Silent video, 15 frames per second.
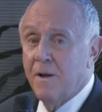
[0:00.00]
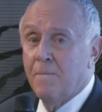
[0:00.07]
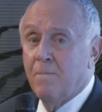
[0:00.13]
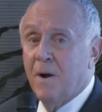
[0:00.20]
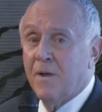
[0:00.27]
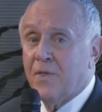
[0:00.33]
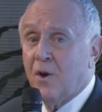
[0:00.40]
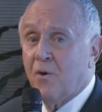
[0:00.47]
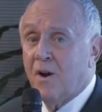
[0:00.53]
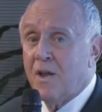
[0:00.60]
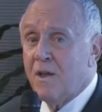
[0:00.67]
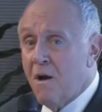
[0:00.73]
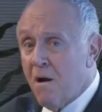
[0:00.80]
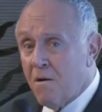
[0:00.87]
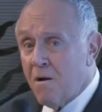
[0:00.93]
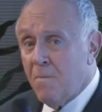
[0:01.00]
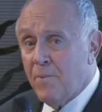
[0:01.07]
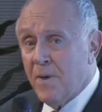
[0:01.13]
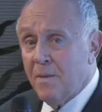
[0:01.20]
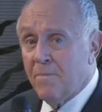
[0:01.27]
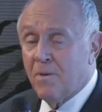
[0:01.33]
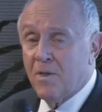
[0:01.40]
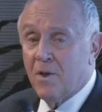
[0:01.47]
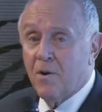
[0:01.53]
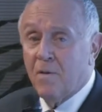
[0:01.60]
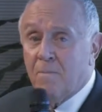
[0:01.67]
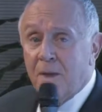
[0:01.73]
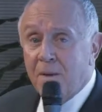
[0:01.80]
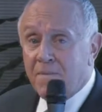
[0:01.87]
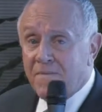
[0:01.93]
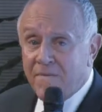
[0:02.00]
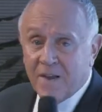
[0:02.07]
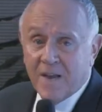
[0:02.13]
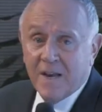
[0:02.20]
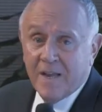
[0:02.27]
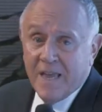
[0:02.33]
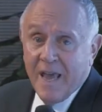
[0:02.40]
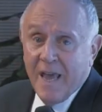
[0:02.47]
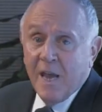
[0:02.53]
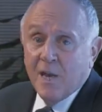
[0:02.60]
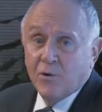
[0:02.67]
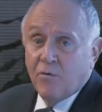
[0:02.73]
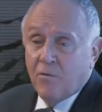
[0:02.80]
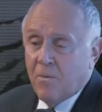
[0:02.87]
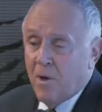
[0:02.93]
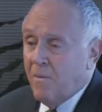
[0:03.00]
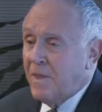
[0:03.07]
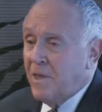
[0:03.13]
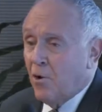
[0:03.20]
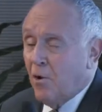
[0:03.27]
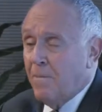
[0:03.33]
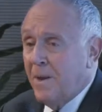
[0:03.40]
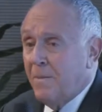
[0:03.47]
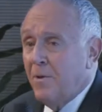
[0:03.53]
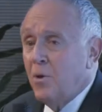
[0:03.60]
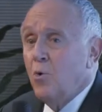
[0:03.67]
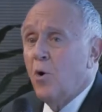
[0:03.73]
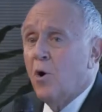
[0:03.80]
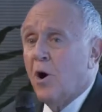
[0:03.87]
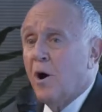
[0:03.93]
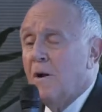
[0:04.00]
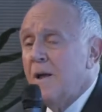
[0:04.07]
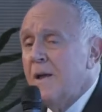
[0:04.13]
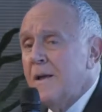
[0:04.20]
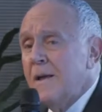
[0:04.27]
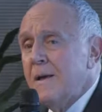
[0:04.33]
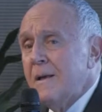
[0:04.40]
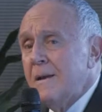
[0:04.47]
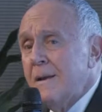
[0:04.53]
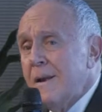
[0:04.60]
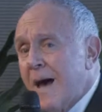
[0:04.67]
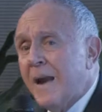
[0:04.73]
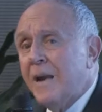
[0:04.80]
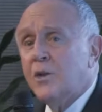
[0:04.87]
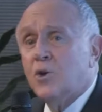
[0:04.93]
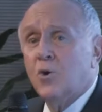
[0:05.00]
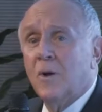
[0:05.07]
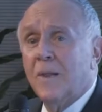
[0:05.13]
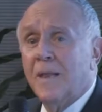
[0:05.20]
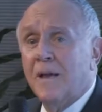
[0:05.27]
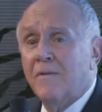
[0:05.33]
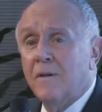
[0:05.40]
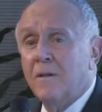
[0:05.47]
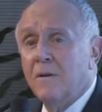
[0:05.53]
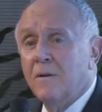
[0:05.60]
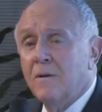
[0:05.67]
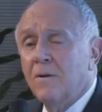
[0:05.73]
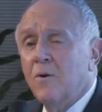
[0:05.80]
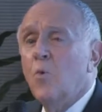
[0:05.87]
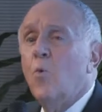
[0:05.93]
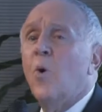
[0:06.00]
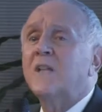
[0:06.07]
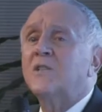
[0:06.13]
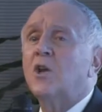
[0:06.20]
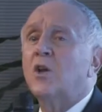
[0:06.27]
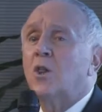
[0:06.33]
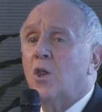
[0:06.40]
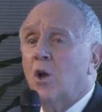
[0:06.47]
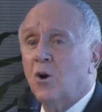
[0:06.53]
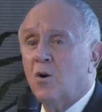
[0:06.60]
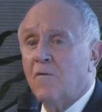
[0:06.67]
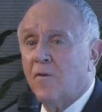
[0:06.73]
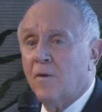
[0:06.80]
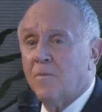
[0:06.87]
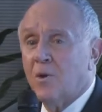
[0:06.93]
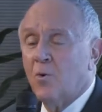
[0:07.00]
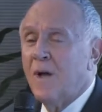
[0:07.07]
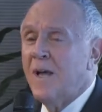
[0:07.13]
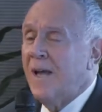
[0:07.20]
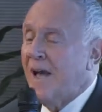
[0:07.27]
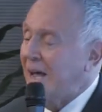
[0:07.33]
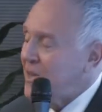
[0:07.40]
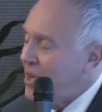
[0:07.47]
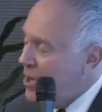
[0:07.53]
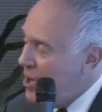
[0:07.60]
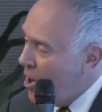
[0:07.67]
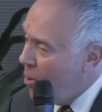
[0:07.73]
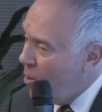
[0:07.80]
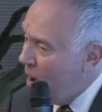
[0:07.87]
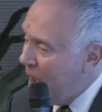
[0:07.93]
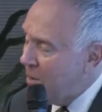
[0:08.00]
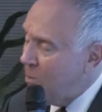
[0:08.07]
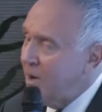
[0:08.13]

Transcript: But there are younger people, there are people, forget the age for a moment, there are people who are not at your level who want to learn from you. And you know what?